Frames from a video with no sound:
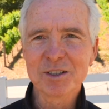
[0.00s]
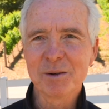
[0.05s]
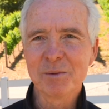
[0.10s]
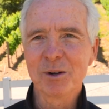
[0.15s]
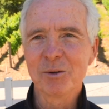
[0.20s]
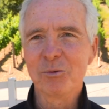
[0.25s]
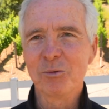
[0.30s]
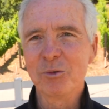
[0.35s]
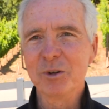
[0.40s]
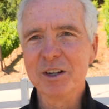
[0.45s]
I'm
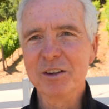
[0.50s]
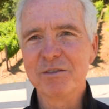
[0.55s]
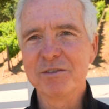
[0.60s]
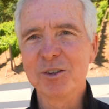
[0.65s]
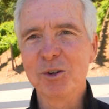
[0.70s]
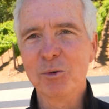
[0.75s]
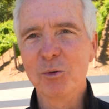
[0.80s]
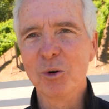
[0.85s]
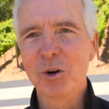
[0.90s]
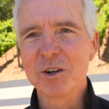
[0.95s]
going to read a
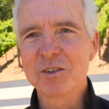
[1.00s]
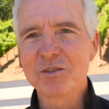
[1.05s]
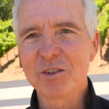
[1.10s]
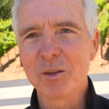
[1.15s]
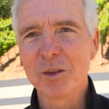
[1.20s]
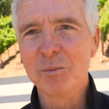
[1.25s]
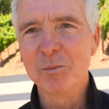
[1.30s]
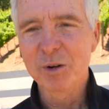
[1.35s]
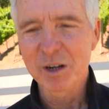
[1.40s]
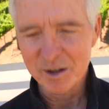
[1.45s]
few words
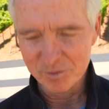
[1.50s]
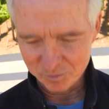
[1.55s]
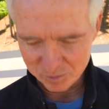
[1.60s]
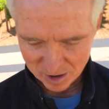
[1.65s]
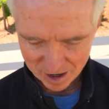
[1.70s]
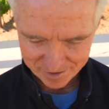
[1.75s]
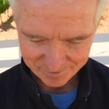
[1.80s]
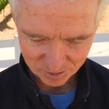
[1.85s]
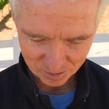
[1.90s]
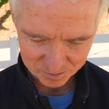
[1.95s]
from the book of
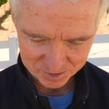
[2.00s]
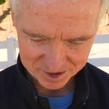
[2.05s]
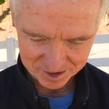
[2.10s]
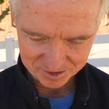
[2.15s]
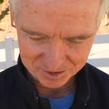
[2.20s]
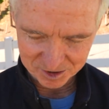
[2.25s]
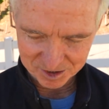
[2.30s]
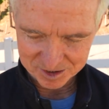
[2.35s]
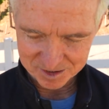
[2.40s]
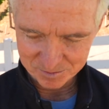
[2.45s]
Proverbs
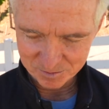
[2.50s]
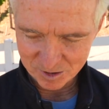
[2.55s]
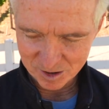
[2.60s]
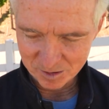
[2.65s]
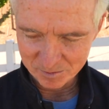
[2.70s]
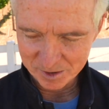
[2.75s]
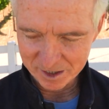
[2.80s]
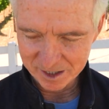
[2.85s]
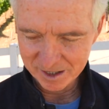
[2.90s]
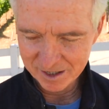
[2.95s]
in just a
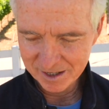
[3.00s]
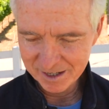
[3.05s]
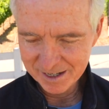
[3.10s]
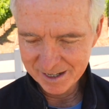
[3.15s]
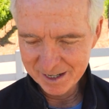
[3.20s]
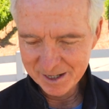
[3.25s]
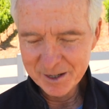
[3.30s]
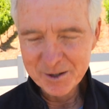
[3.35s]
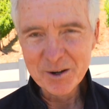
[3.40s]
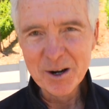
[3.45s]
moment.
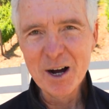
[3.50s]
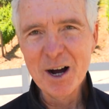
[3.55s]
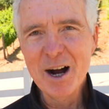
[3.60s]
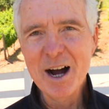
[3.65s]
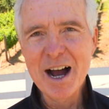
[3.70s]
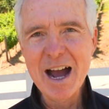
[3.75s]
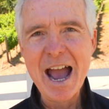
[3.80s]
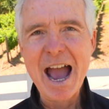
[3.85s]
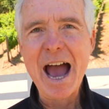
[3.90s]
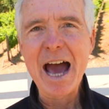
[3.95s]

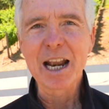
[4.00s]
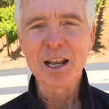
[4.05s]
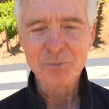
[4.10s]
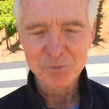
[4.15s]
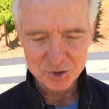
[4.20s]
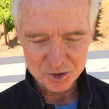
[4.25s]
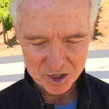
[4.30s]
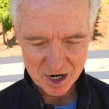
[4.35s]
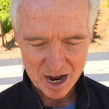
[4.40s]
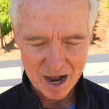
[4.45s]

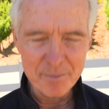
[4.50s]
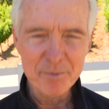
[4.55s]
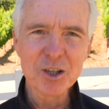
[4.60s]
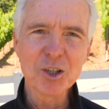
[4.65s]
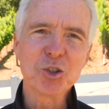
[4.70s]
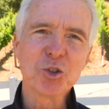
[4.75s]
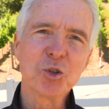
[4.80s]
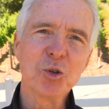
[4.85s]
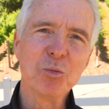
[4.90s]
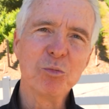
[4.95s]
Adam's job
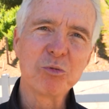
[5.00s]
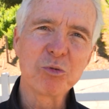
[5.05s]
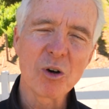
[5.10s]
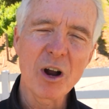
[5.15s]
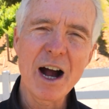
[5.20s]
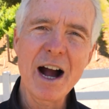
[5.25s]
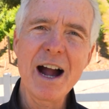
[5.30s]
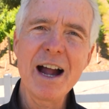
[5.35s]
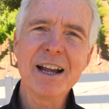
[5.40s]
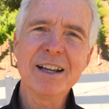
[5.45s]
is to
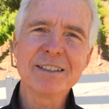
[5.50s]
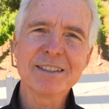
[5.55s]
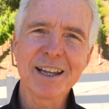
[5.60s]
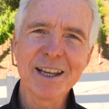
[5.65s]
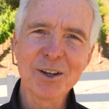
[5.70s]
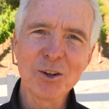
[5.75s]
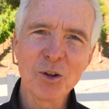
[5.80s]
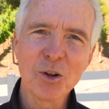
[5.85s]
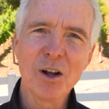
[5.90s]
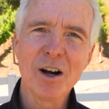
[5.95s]
prize
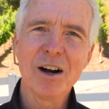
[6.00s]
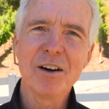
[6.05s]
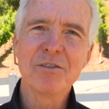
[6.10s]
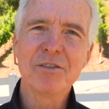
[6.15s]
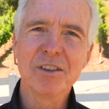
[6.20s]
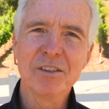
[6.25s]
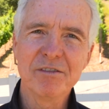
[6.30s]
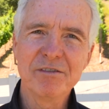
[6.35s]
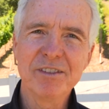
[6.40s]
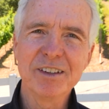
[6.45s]
and
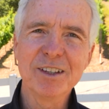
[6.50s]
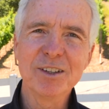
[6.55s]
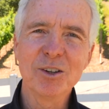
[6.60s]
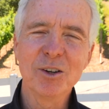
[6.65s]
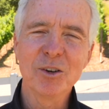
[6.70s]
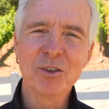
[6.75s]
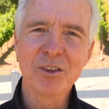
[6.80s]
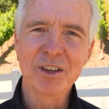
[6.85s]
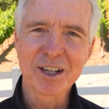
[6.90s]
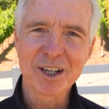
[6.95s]
love the
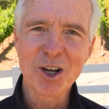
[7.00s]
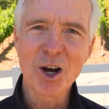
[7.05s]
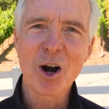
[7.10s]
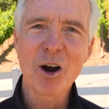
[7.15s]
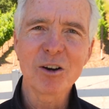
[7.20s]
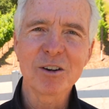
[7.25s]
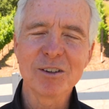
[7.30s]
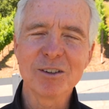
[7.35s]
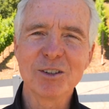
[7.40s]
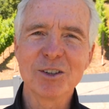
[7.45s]
vineyard, the
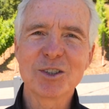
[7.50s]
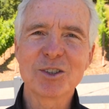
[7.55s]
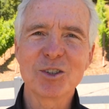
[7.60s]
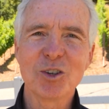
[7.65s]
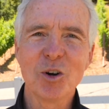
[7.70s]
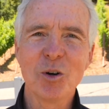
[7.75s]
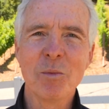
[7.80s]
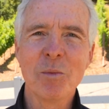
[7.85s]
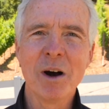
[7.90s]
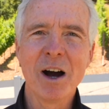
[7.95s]
garden,
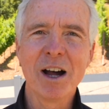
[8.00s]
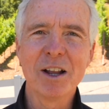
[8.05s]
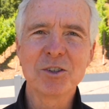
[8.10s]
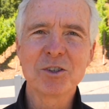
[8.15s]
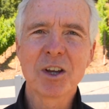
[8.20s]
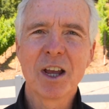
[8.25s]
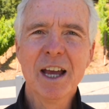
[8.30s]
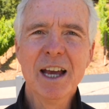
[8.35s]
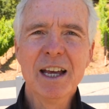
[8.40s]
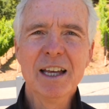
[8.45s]
so
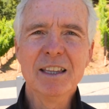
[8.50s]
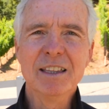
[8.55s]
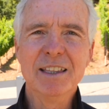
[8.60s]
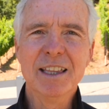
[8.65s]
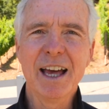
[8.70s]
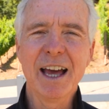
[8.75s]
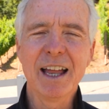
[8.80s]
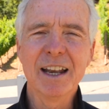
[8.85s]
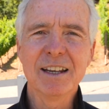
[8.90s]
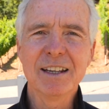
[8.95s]
much
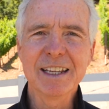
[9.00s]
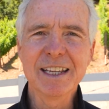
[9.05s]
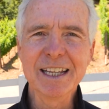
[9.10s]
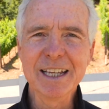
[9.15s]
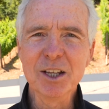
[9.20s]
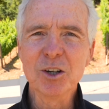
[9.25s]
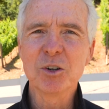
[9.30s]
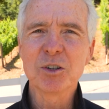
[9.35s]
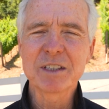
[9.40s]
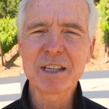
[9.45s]
that
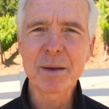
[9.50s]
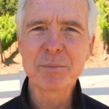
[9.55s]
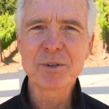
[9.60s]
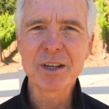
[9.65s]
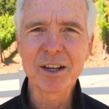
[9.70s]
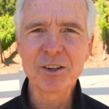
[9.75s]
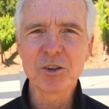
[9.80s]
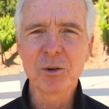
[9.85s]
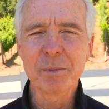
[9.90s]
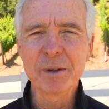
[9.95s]
he intercepts
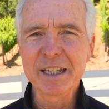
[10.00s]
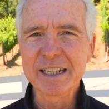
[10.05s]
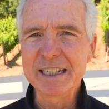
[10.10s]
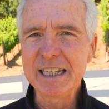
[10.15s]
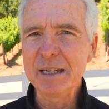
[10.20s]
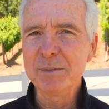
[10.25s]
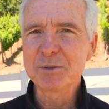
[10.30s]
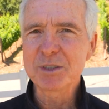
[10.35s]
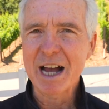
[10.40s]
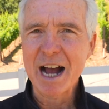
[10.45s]
entropy,
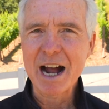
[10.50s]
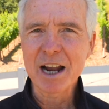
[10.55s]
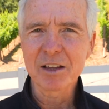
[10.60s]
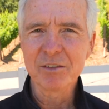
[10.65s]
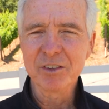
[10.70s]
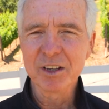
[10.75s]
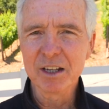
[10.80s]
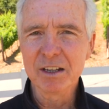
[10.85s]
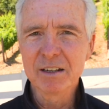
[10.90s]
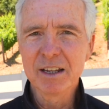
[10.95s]
keeps out
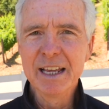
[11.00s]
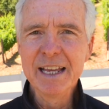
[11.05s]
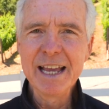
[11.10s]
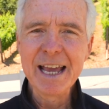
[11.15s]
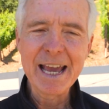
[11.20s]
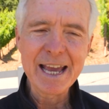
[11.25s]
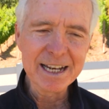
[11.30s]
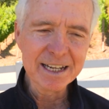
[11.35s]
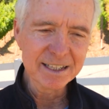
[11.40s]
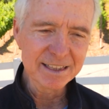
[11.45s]
of it
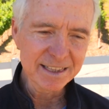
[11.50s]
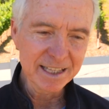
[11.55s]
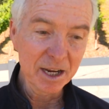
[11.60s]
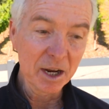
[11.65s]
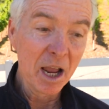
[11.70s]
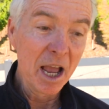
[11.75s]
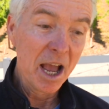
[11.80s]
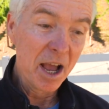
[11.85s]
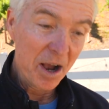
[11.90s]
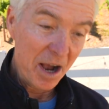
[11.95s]

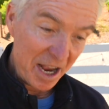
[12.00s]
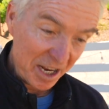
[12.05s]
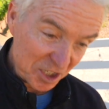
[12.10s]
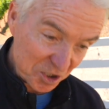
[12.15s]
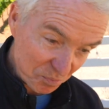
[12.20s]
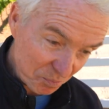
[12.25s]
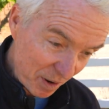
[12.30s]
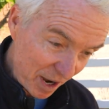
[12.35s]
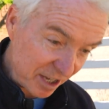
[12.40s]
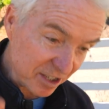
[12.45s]
anything,
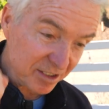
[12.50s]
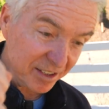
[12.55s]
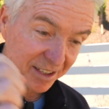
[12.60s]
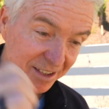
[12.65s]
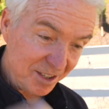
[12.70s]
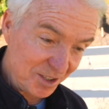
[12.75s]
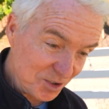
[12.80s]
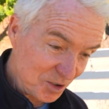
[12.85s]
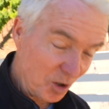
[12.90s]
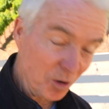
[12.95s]
especially
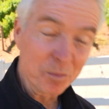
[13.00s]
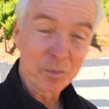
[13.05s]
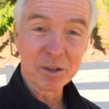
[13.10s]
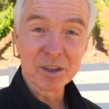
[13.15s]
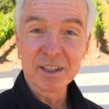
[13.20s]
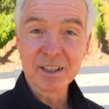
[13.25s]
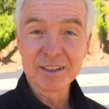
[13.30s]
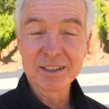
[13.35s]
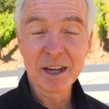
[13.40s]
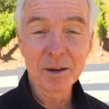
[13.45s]
the
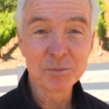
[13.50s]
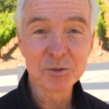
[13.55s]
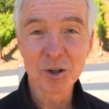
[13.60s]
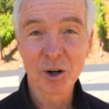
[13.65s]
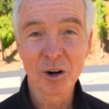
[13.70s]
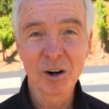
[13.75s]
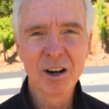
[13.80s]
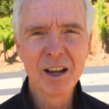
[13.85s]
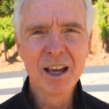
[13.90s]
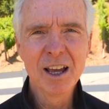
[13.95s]
serpent, the tempter,